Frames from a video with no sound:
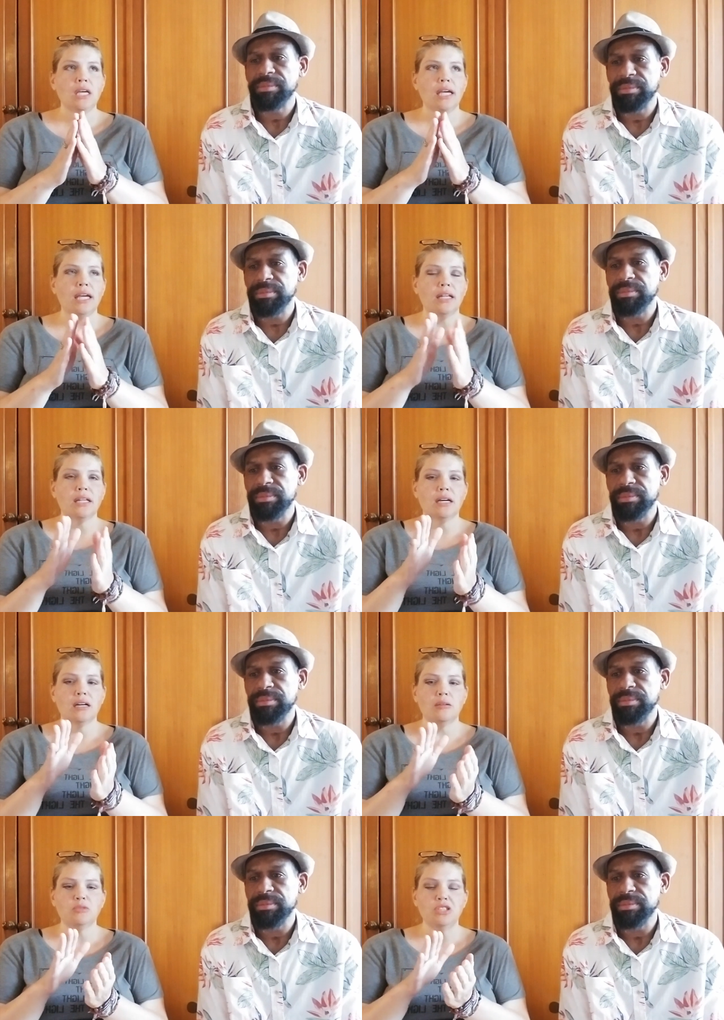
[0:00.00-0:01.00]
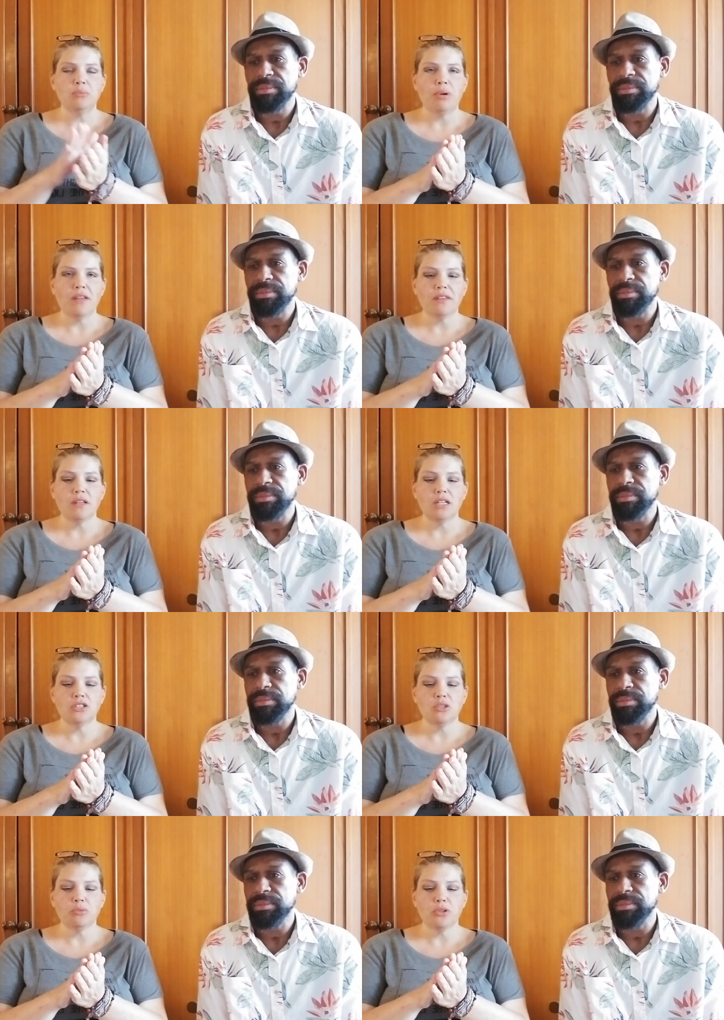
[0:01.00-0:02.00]
Speaker 1: and um, she bought the
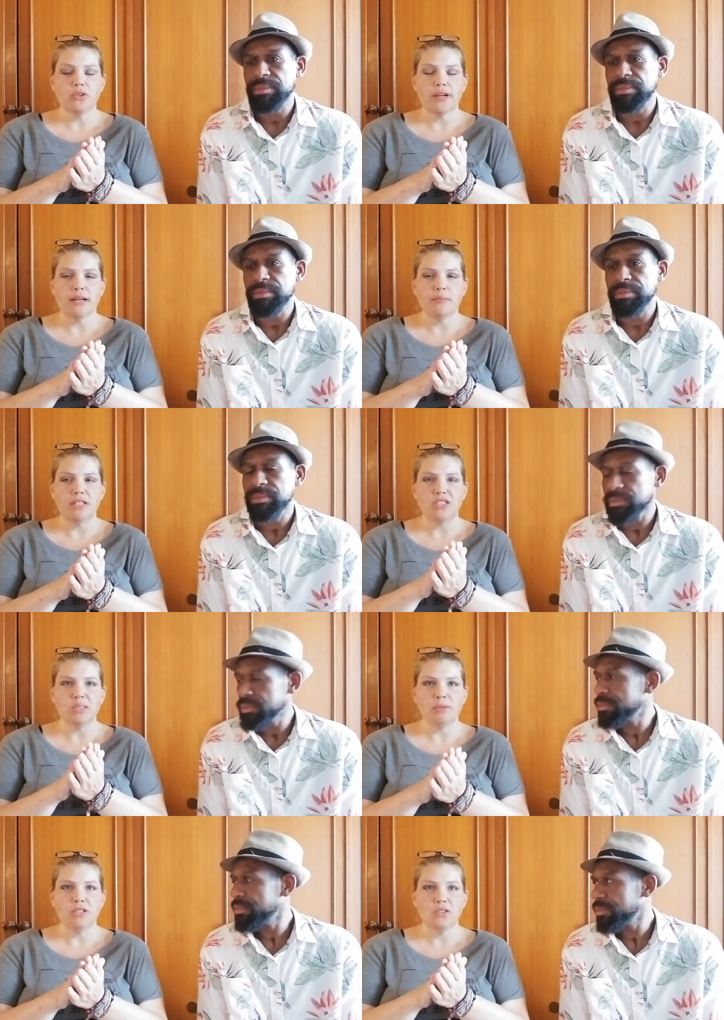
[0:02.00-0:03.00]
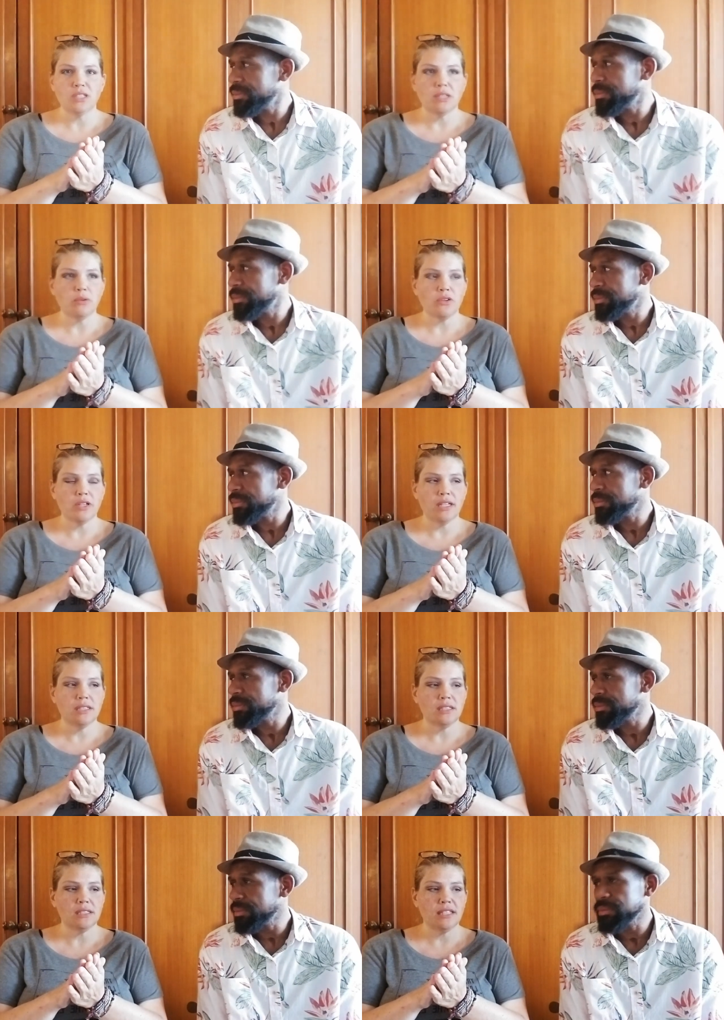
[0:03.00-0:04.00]
literature program, and she's been using it with her
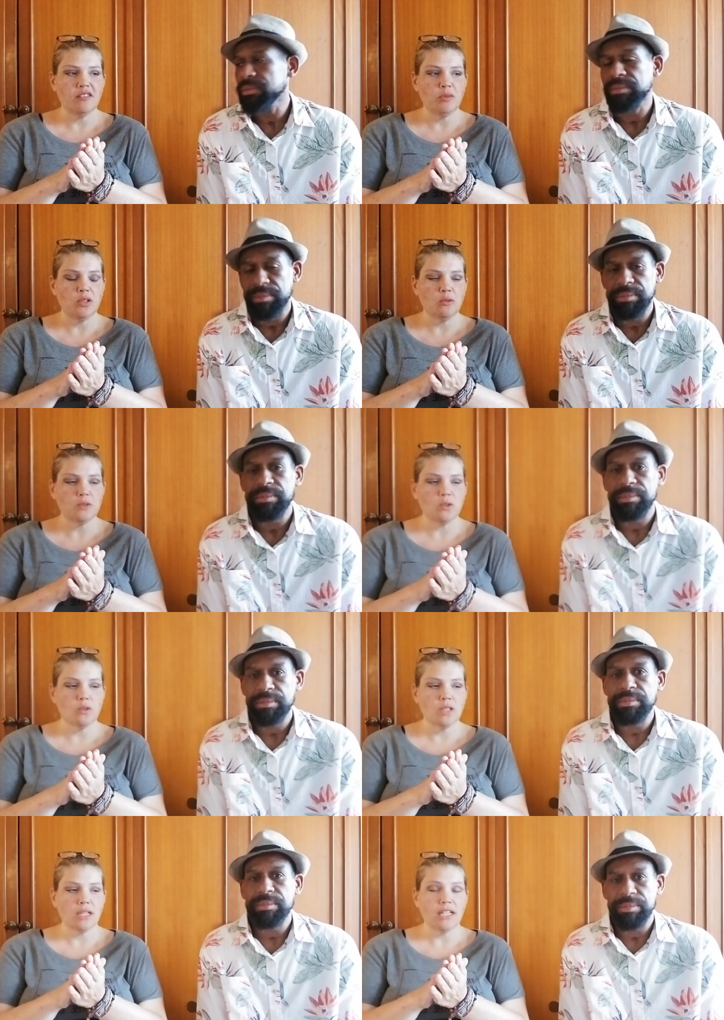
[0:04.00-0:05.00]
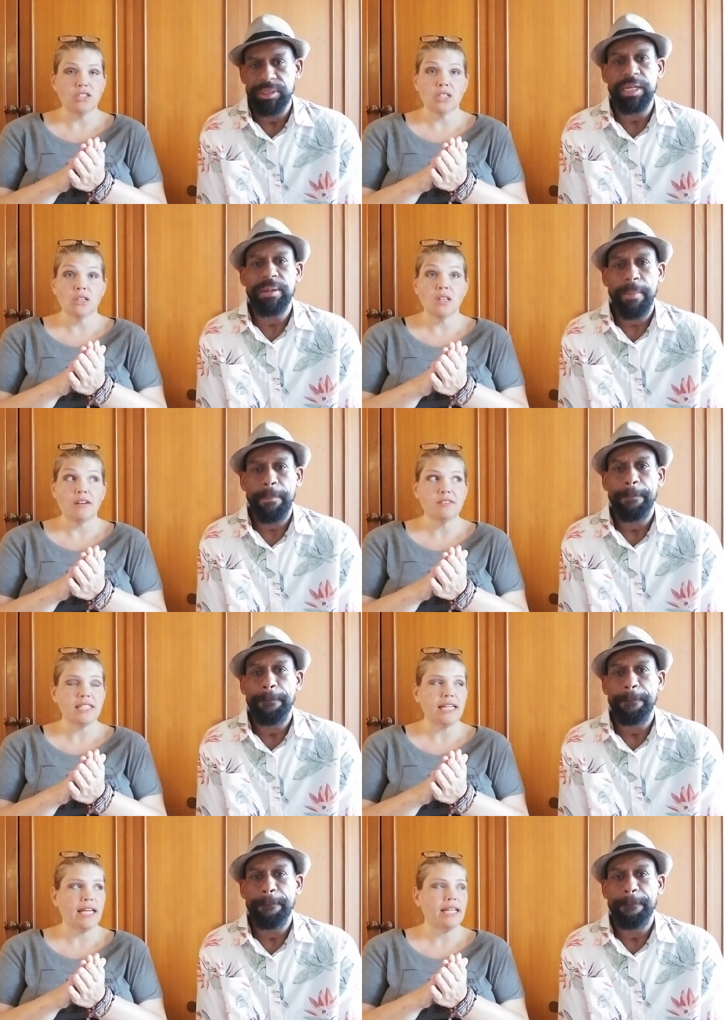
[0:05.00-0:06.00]
kids since they've been homeschooling, and she yeah. loves
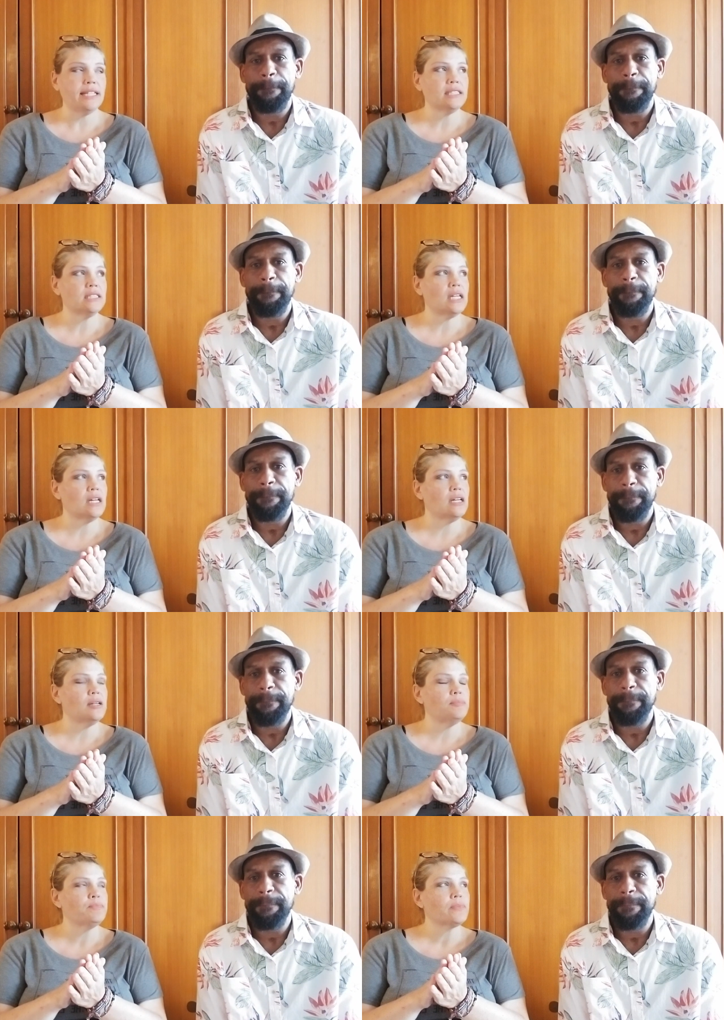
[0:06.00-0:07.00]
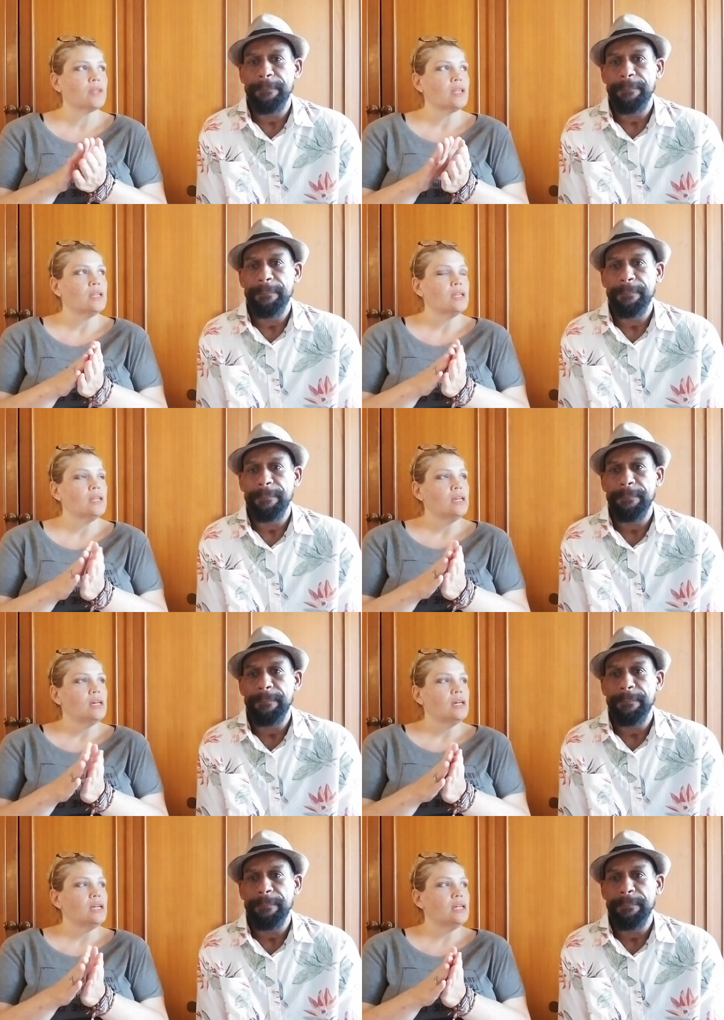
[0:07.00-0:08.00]
it. And it's um,
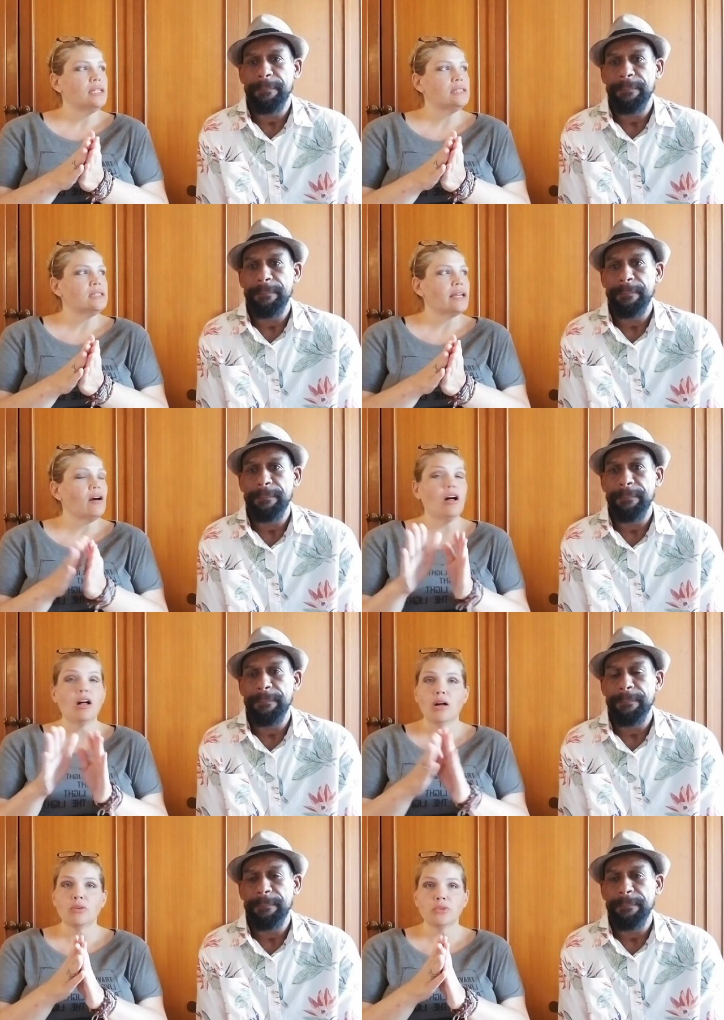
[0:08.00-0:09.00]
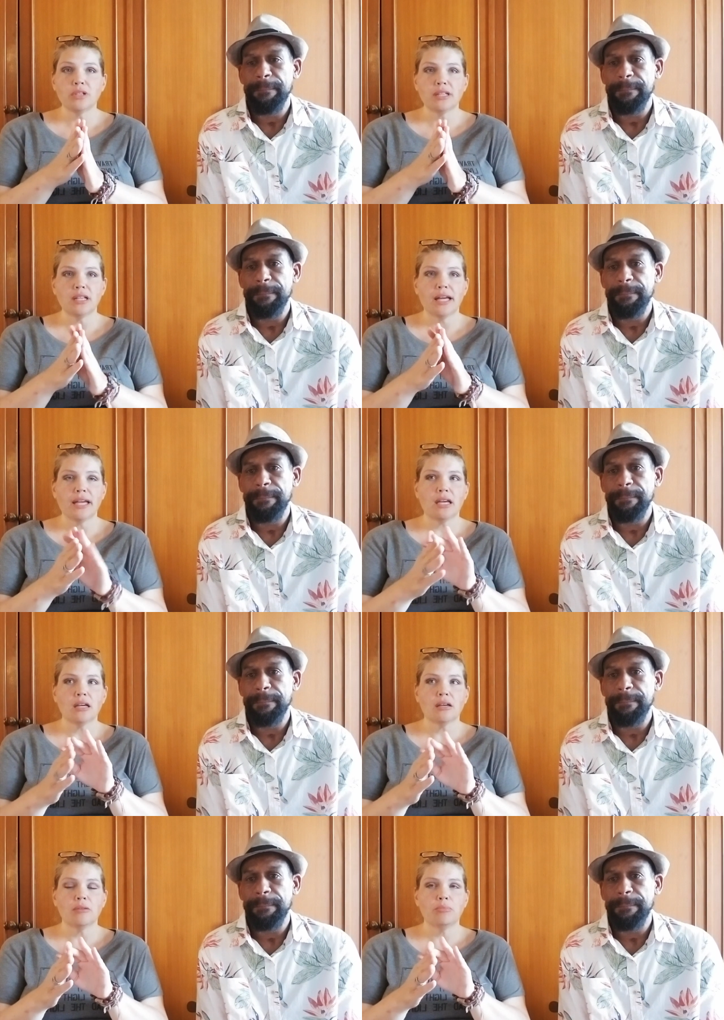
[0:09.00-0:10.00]
it's like all really like
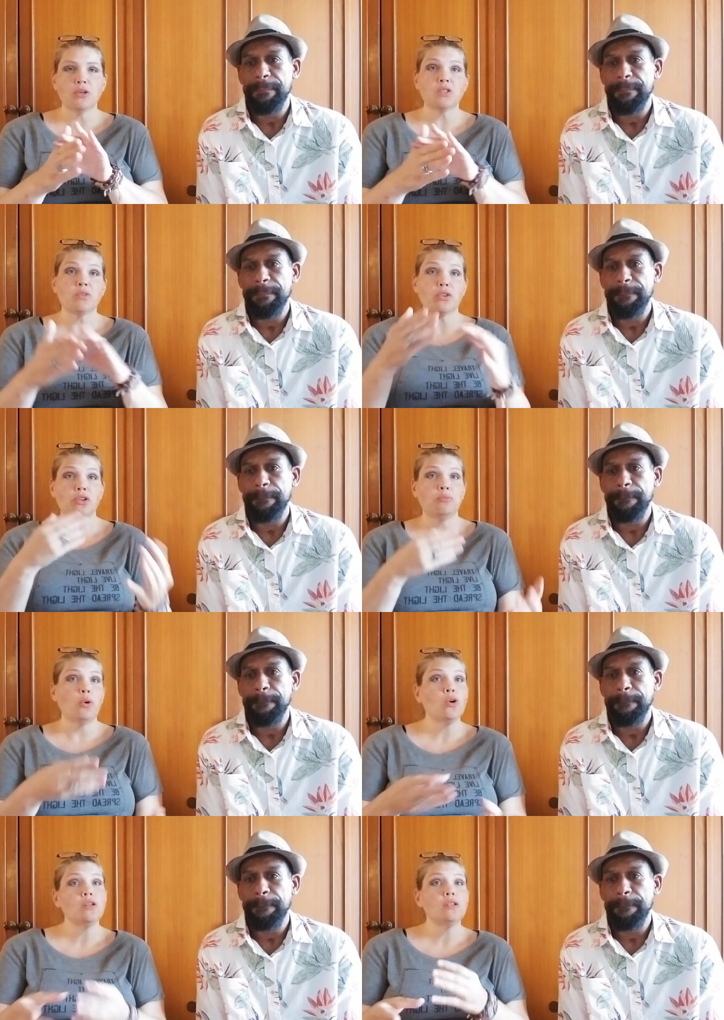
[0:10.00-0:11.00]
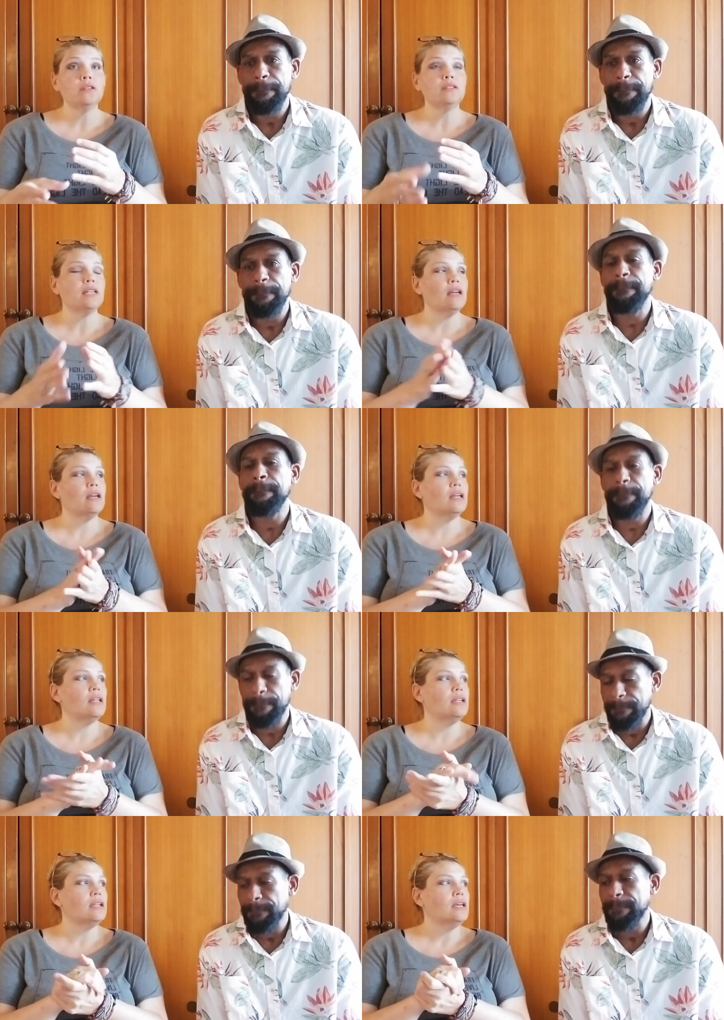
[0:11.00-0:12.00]
books with good morals mm-hmm.
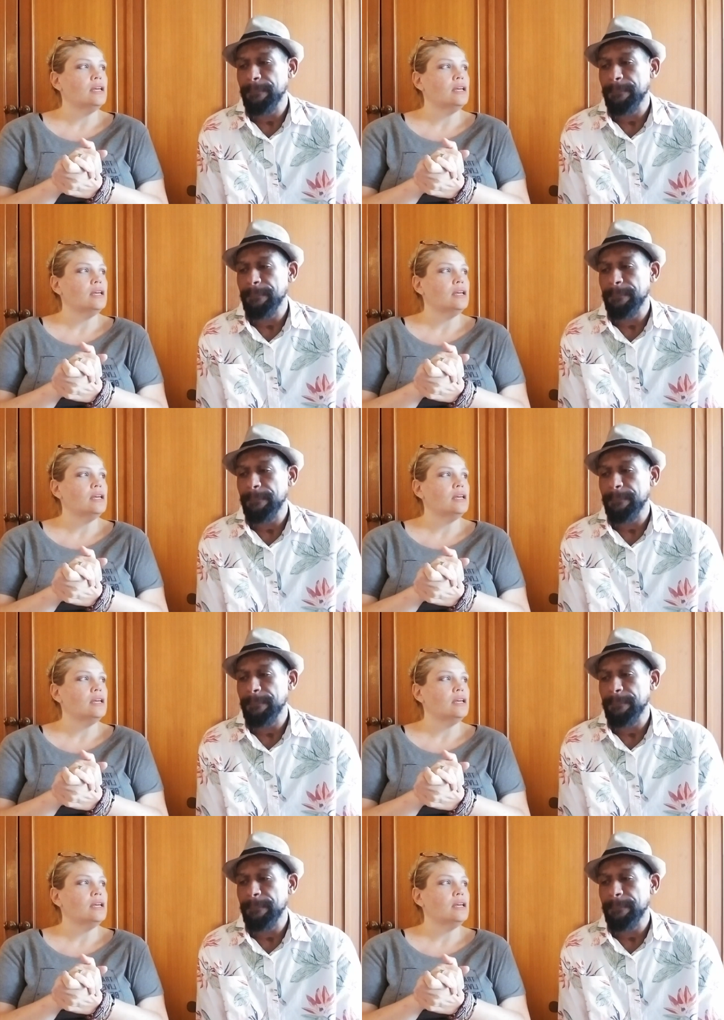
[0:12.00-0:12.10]
and